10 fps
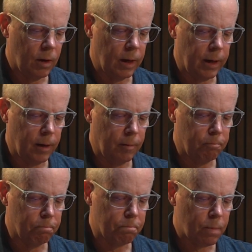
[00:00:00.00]

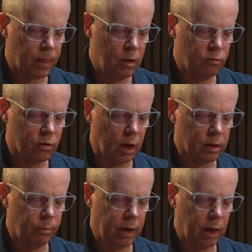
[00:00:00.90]
you've
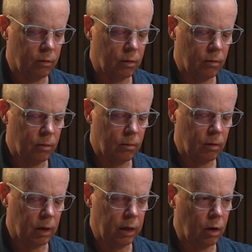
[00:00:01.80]
talked about,
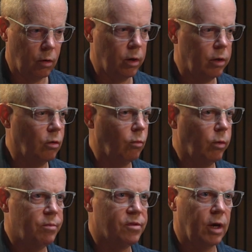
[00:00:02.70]
I know on your
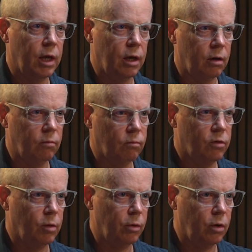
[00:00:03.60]
website and
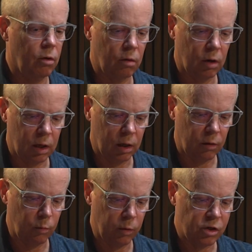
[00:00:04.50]
some of your
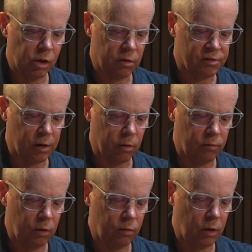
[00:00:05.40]
other materials I
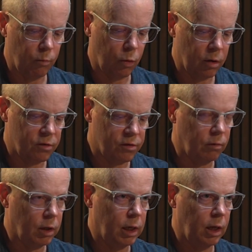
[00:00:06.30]
reviewed, the importance
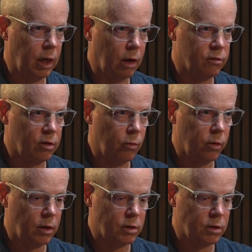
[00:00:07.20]
of linking housing with